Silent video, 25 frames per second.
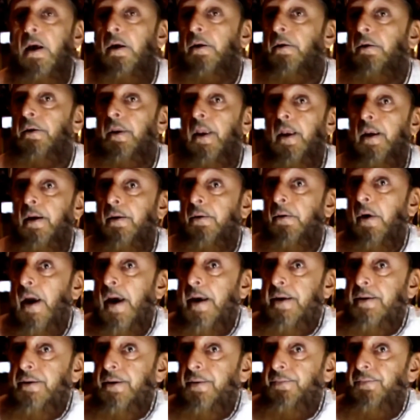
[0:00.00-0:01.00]
the
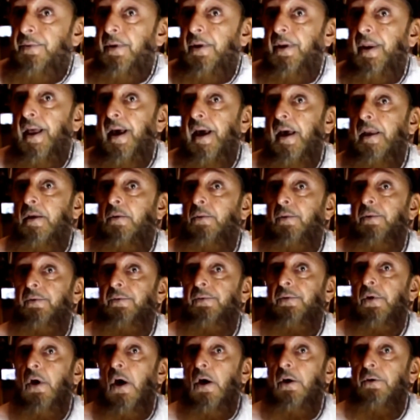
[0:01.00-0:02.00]
grant of the land
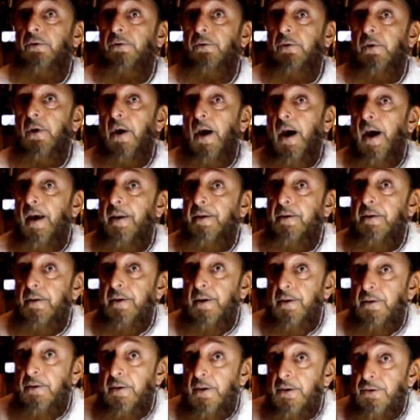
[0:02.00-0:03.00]
was not
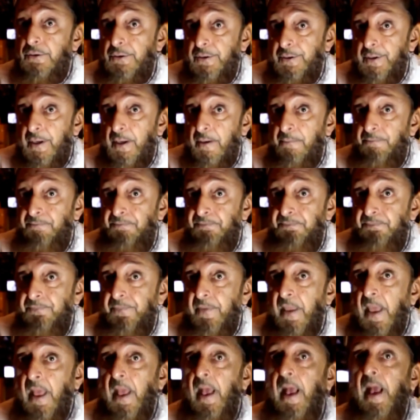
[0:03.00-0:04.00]
unconditional,
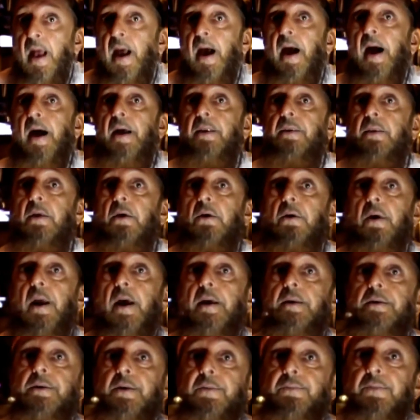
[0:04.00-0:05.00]
and the
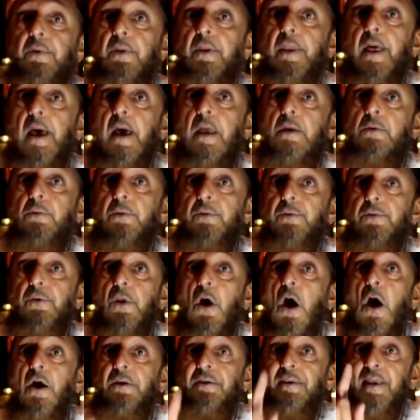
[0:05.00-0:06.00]
grant of the land was
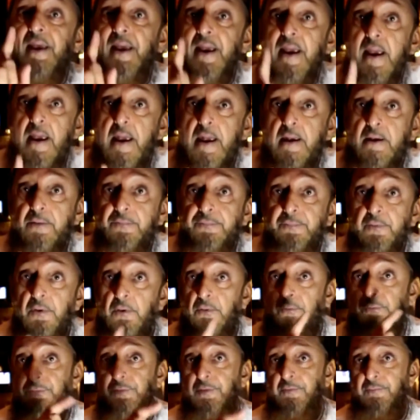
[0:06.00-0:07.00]
not
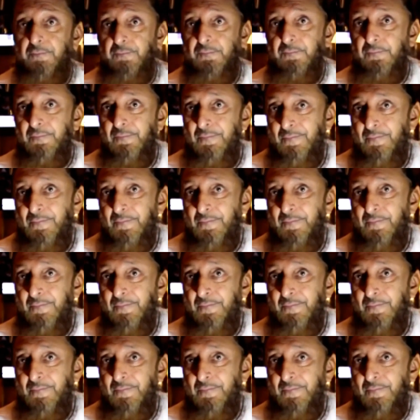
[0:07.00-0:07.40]
exclusive.